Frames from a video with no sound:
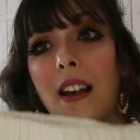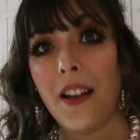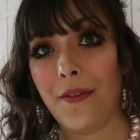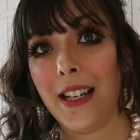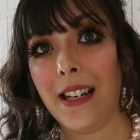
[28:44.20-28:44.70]

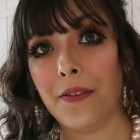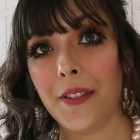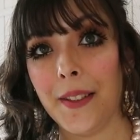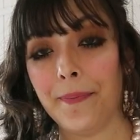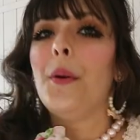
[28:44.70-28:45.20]
every
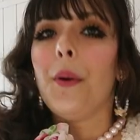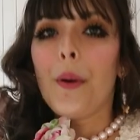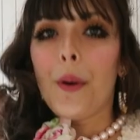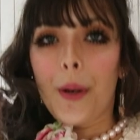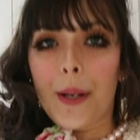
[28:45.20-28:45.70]
outfit.
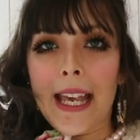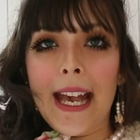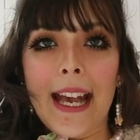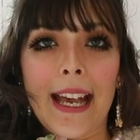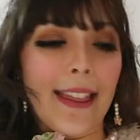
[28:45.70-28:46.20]

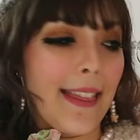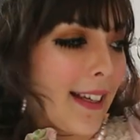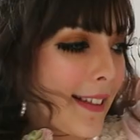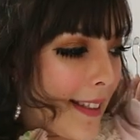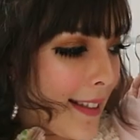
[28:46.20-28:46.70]
Okay,
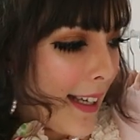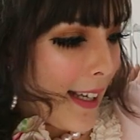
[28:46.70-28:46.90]
that is